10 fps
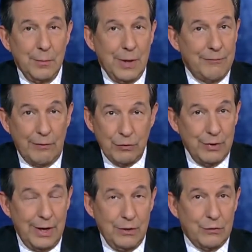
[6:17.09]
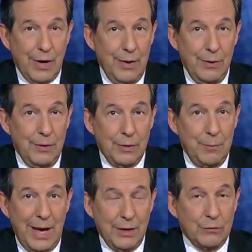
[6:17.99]
but I've never seen any sign that the
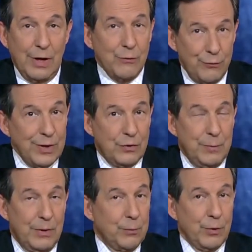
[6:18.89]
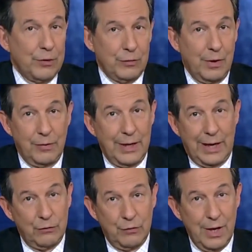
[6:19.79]
man is unfit to be the president of the
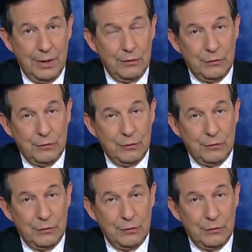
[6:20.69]
United States.